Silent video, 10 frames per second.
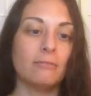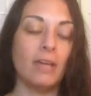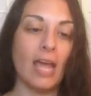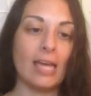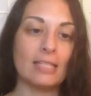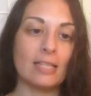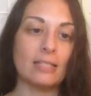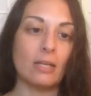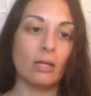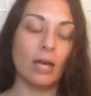vase that's
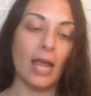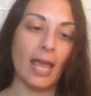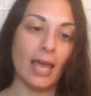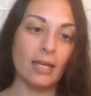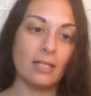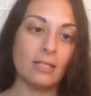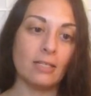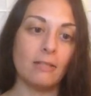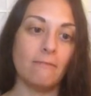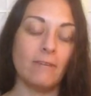in her hands,
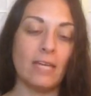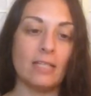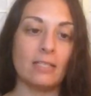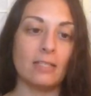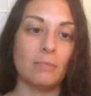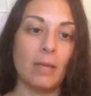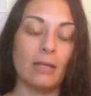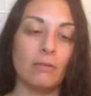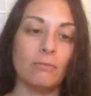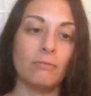and the vase is made
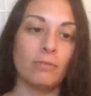of